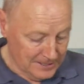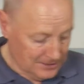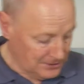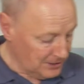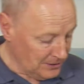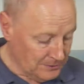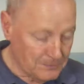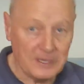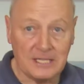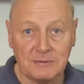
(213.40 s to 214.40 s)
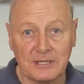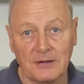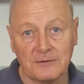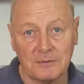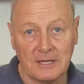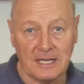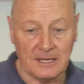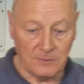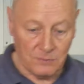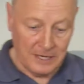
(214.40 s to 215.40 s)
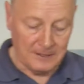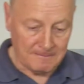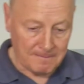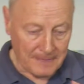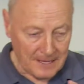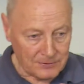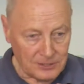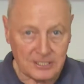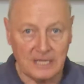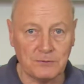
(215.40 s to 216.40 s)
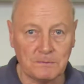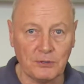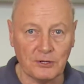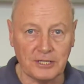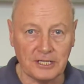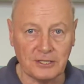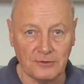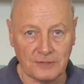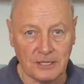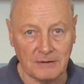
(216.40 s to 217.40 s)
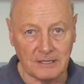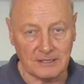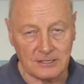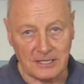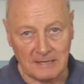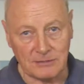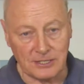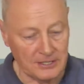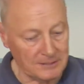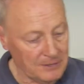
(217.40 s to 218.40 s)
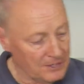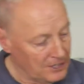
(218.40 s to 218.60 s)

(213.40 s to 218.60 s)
So where do we go from here? Well, I've got several projects ongoing at the same time.